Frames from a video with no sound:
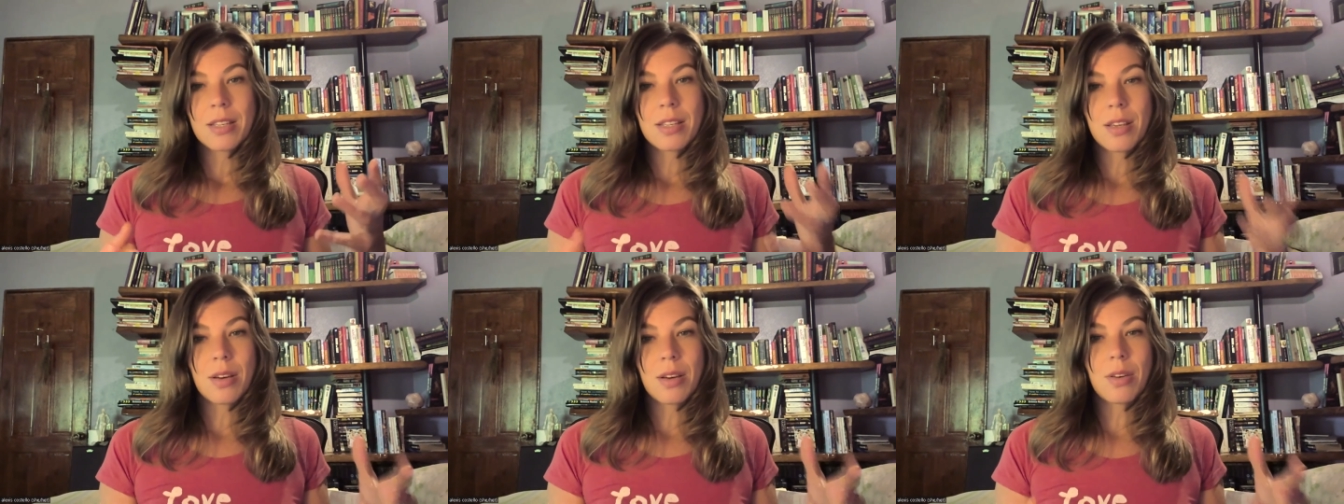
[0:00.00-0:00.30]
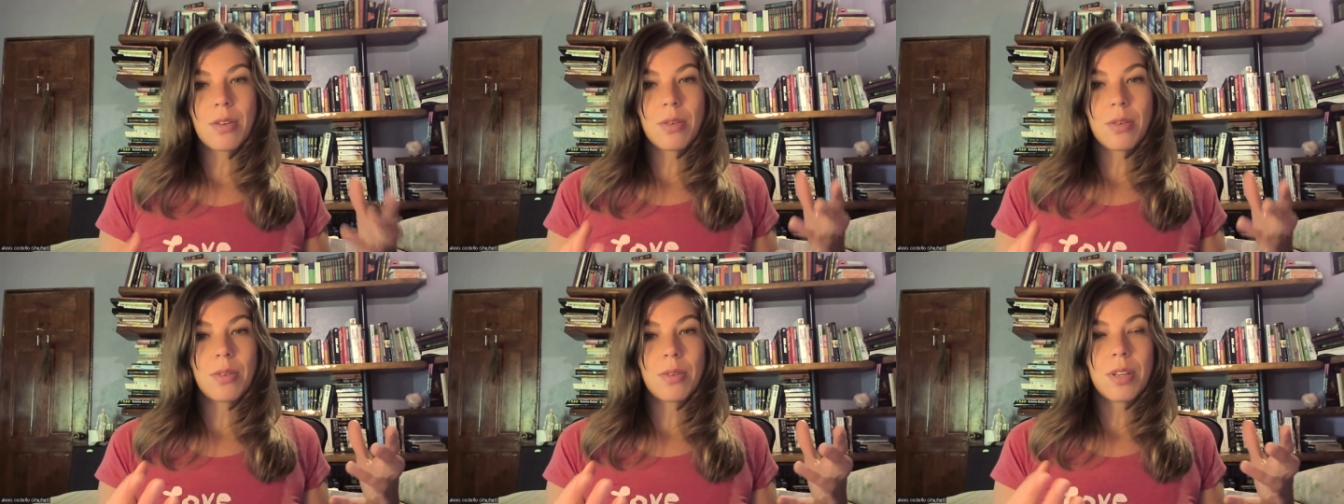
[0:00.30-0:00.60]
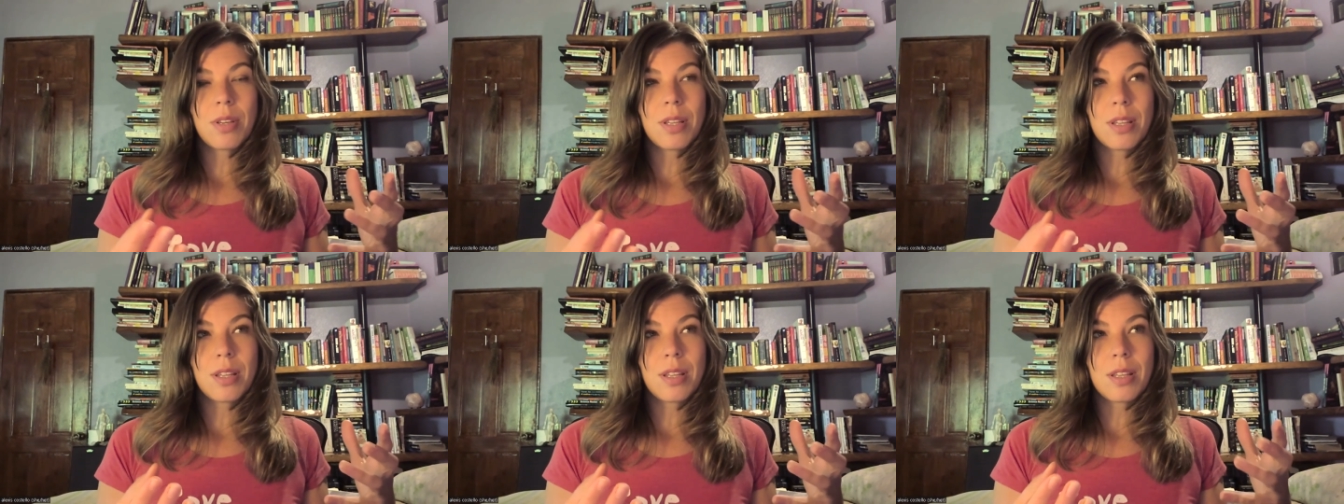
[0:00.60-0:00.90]
So
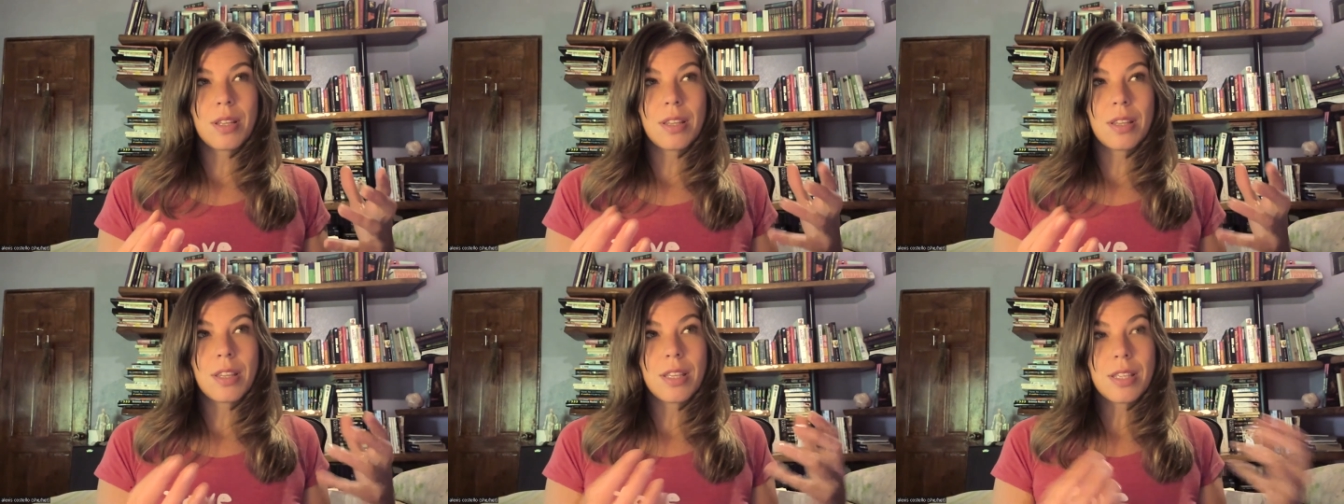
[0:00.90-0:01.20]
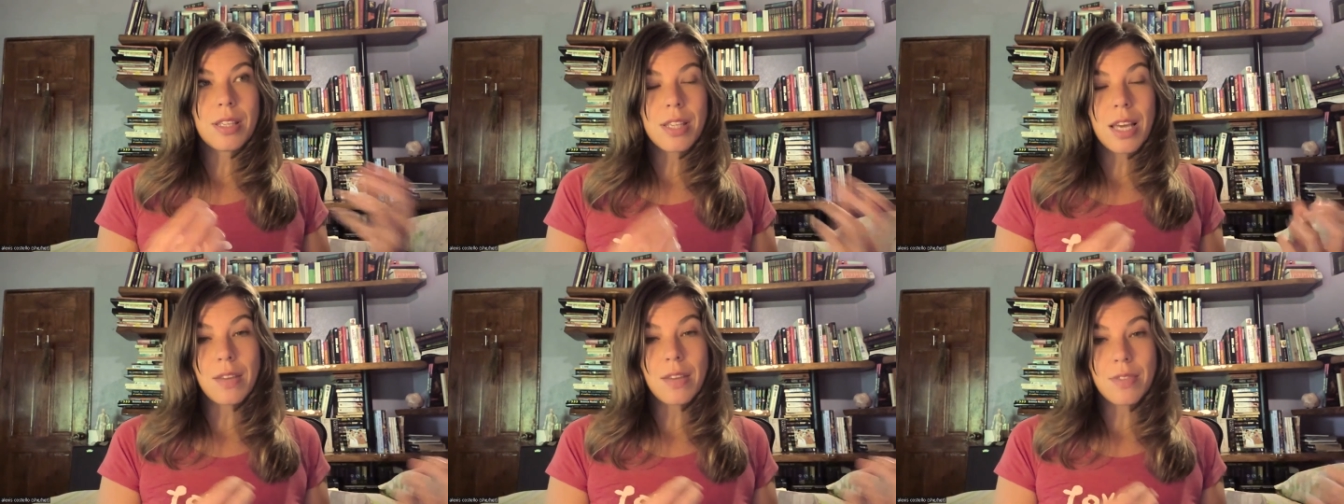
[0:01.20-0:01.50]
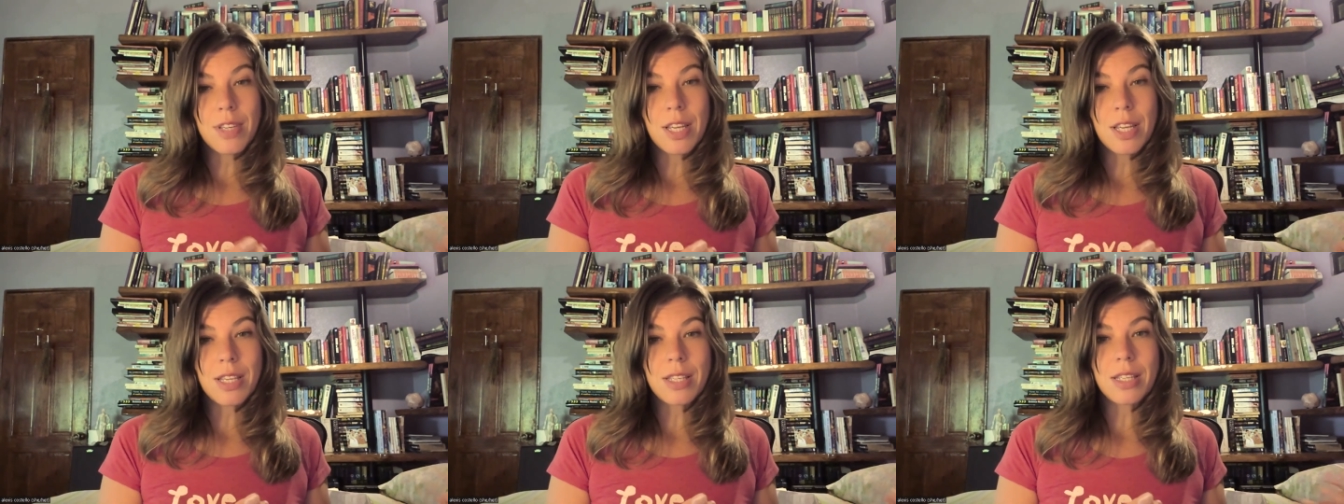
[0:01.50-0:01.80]
this kind
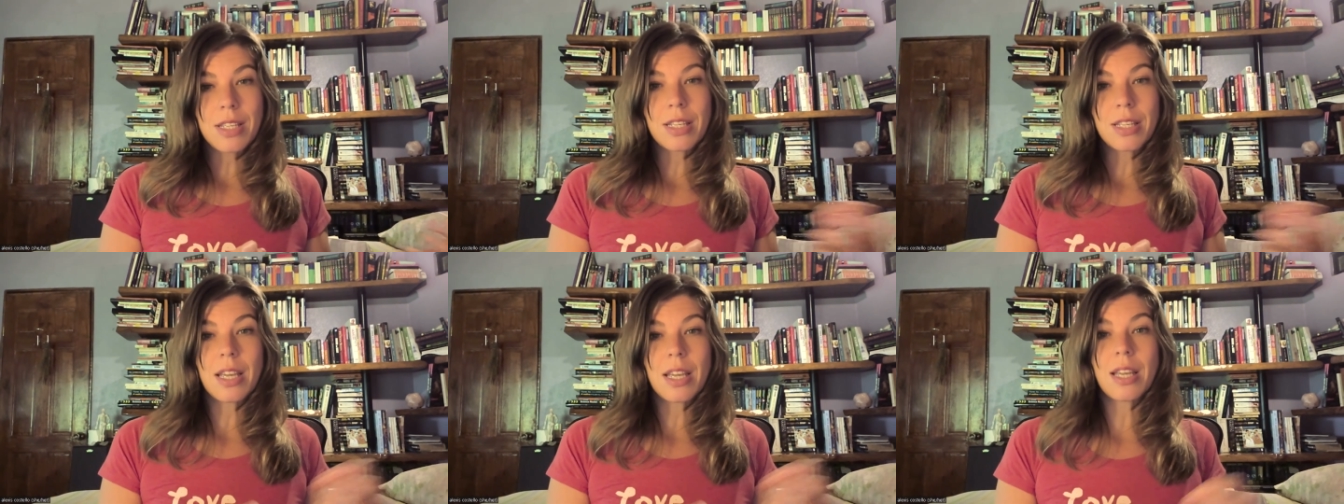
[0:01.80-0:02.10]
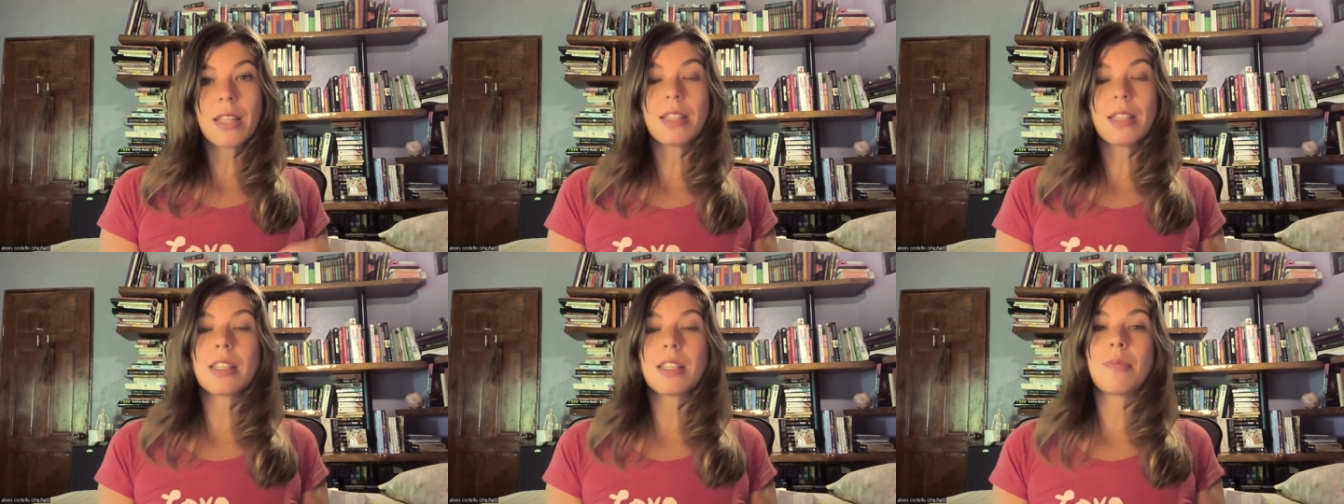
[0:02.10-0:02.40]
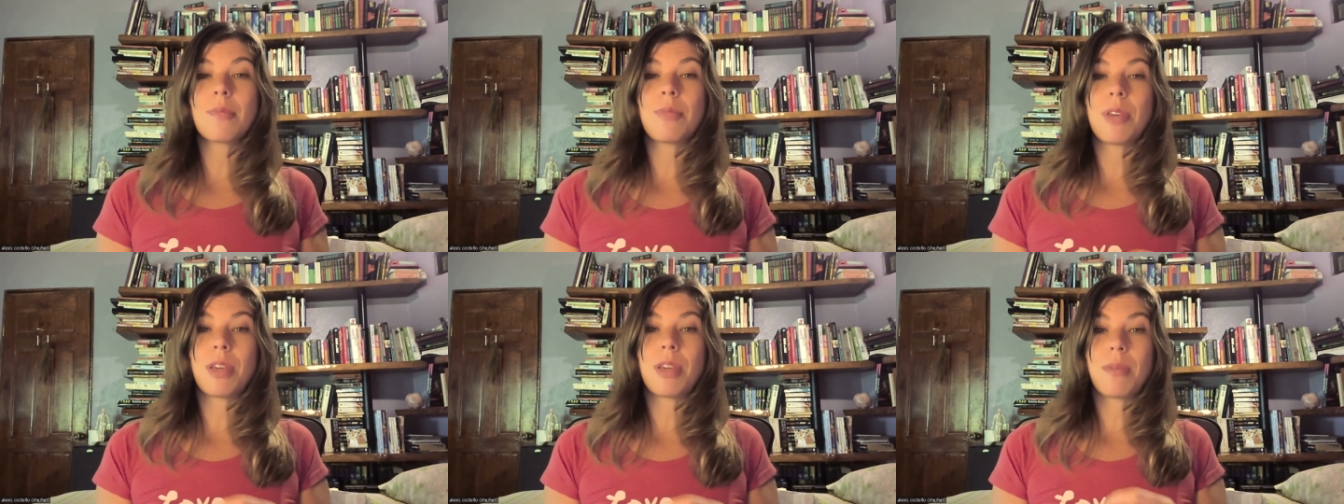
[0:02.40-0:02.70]
of testing tends
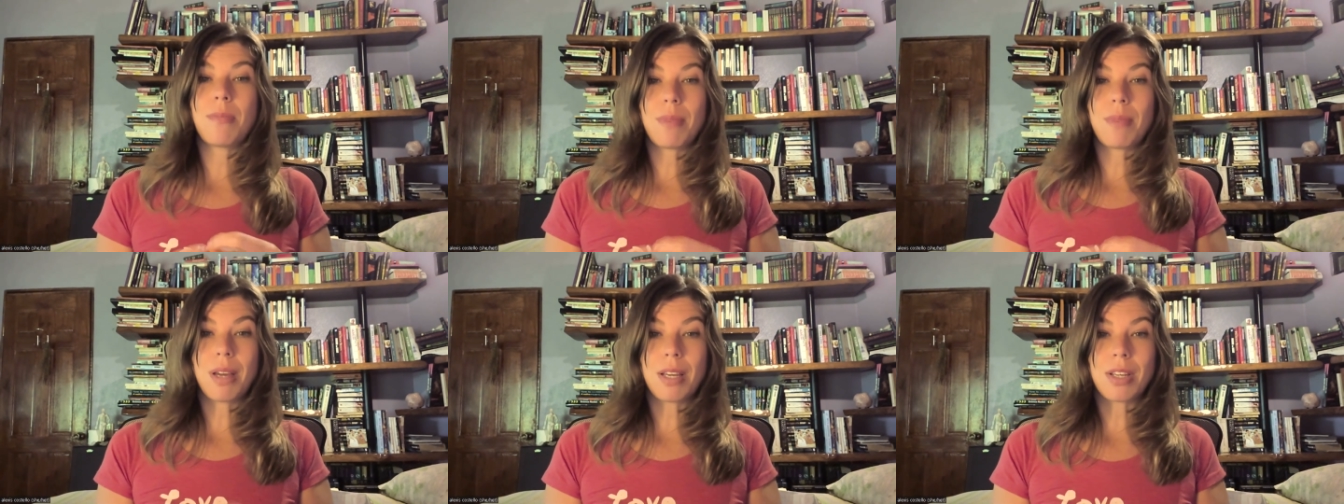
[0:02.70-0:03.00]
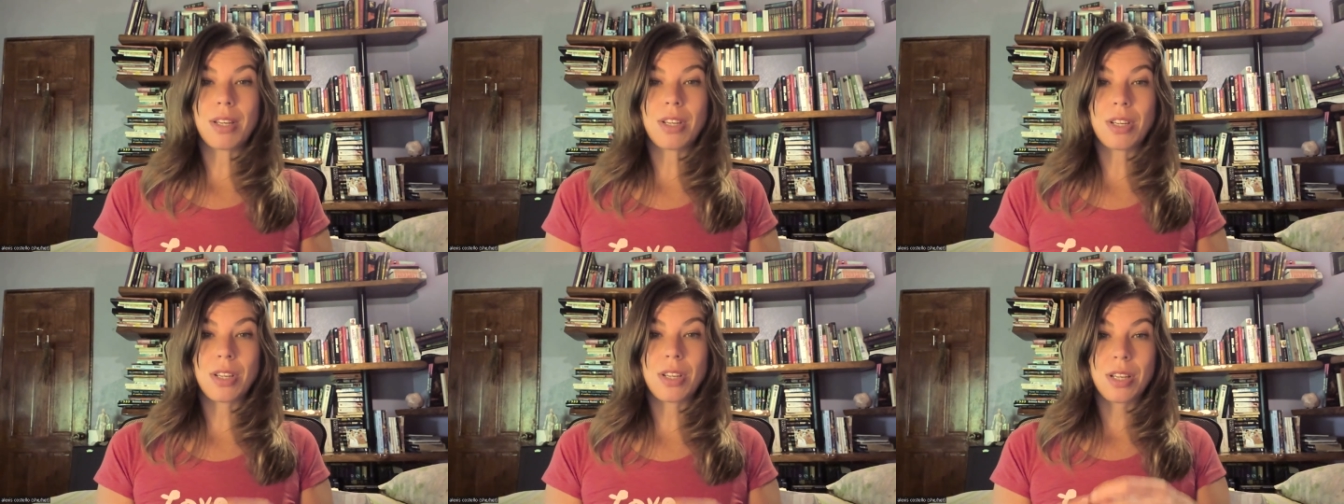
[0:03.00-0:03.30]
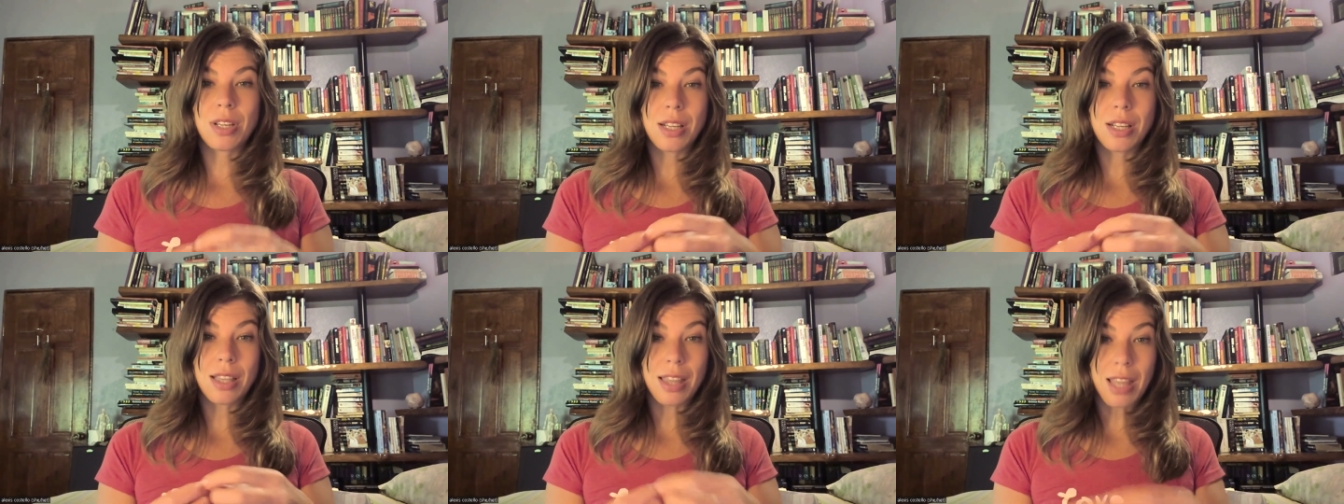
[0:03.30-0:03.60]
to be much
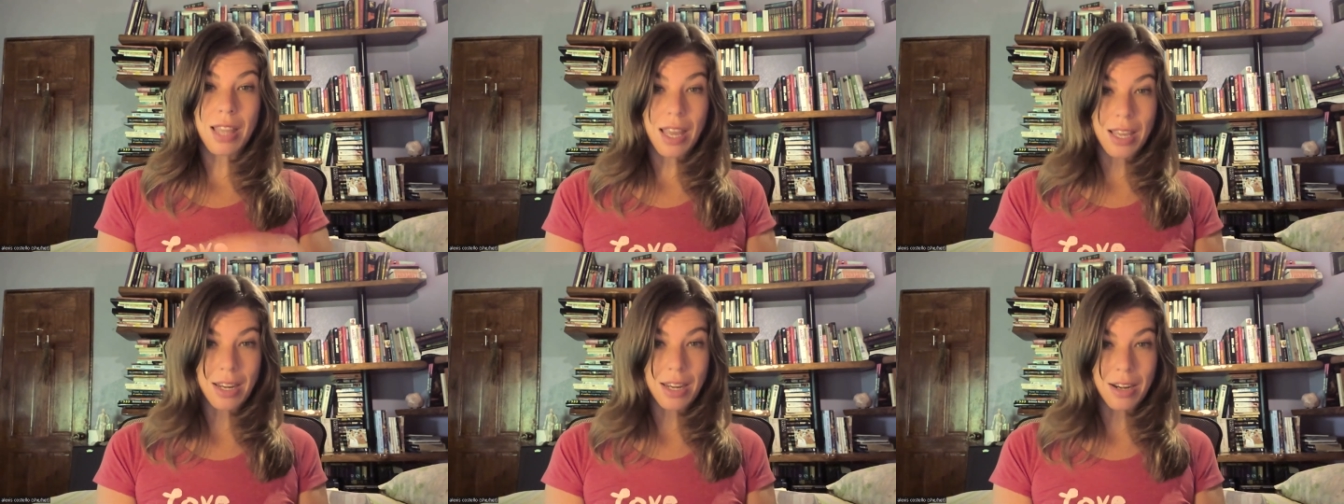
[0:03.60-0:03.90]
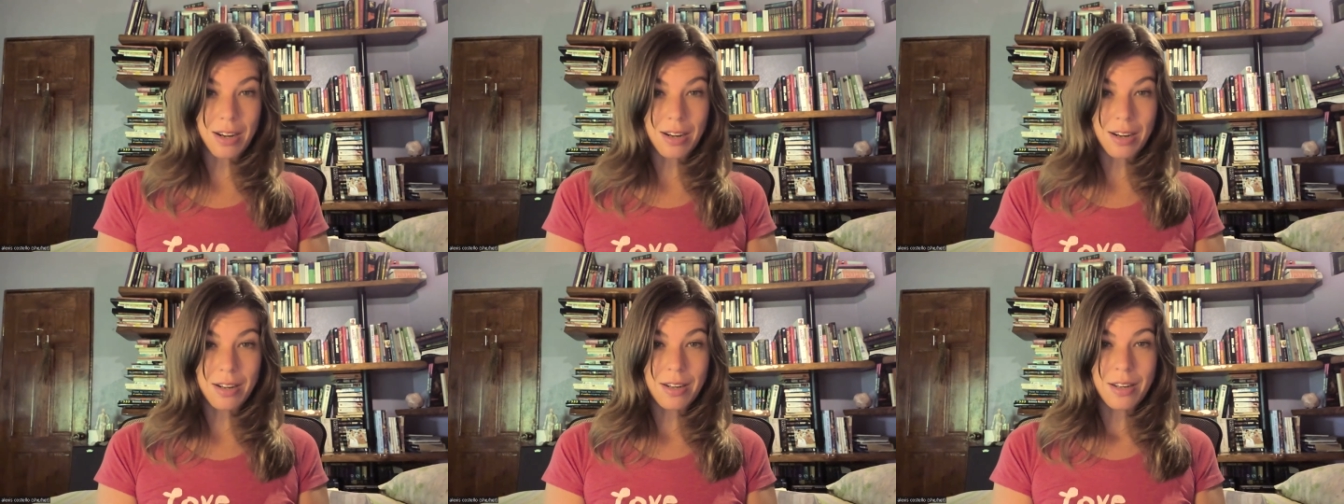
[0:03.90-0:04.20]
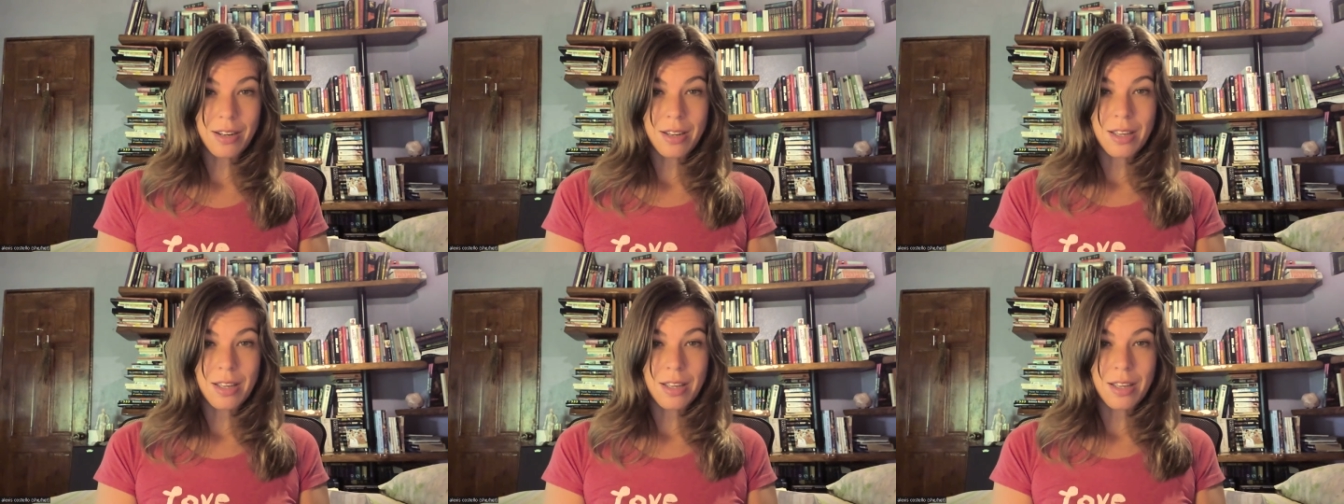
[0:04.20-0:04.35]
lighter